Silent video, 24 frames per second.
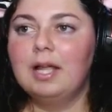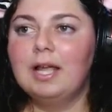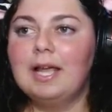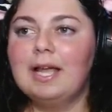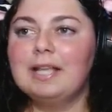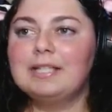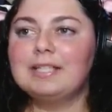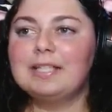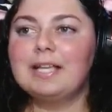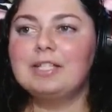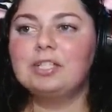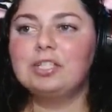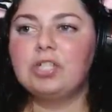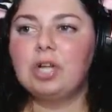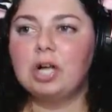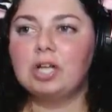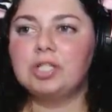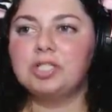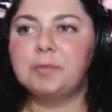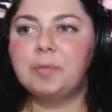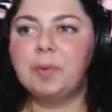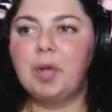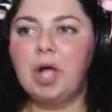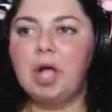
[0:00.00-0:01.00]
it's like
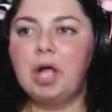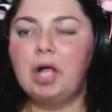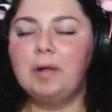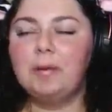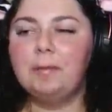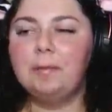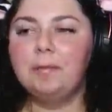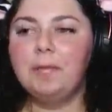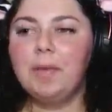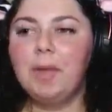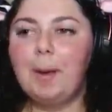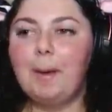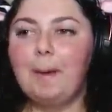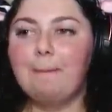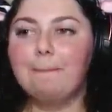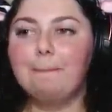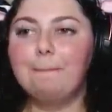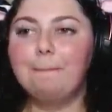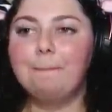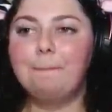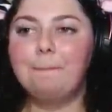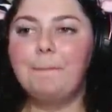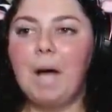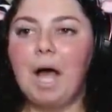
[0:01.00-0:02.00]
dodgeball,
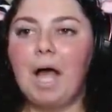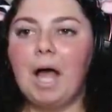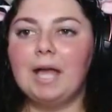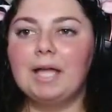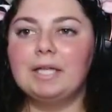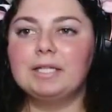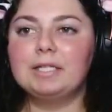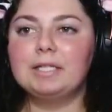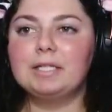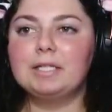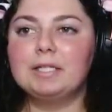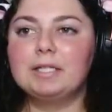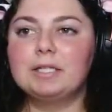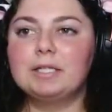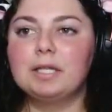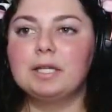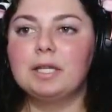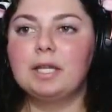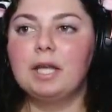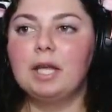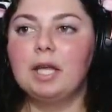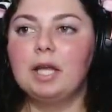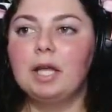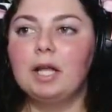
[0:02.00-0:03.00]
but
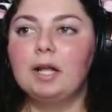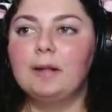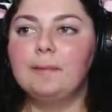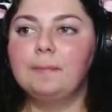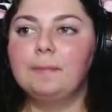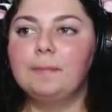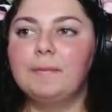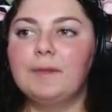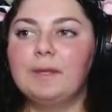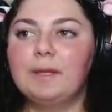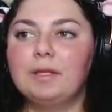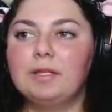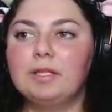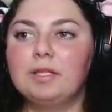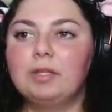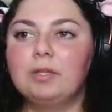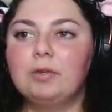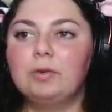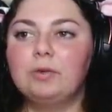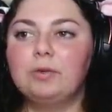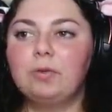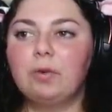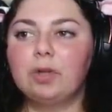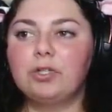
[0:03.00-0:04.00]

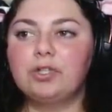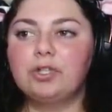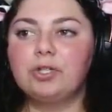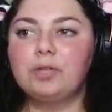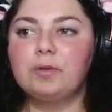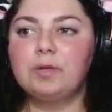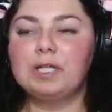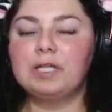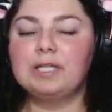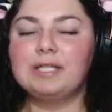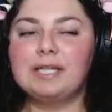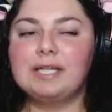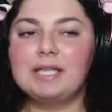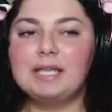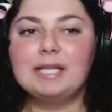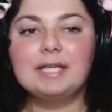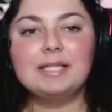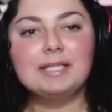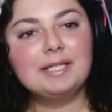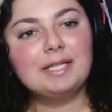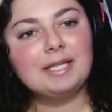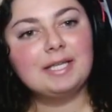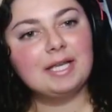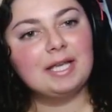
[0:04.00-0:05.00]
you are shooting
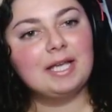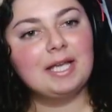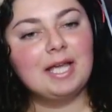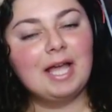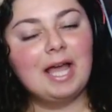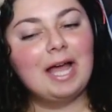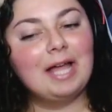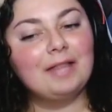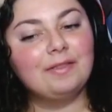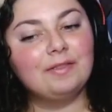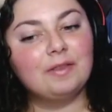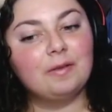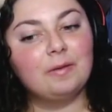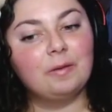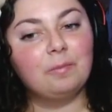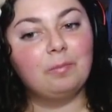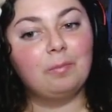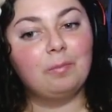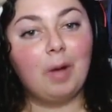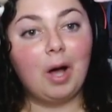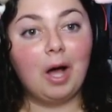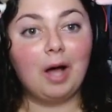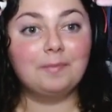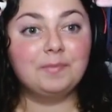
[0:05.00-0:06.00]
TNT and
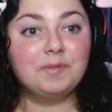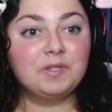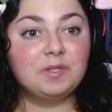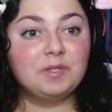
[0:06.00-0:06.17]
mob